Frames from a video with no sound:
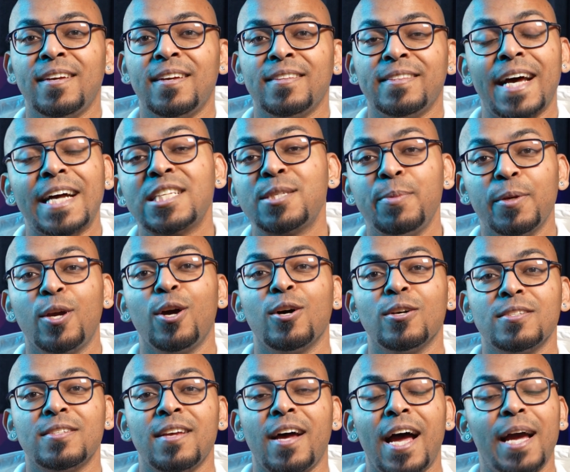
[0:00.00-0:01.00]
That's
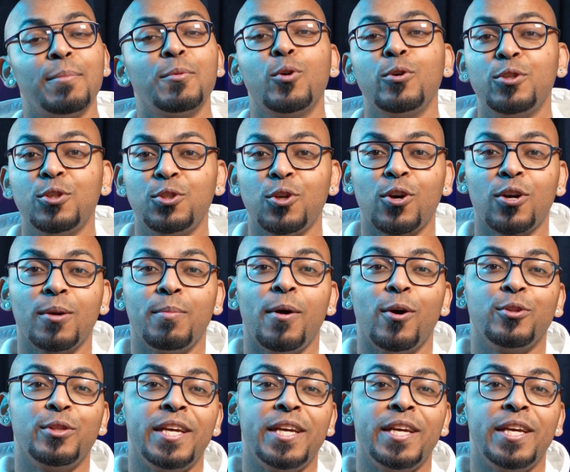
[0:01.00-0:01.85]
because I'm going to talk about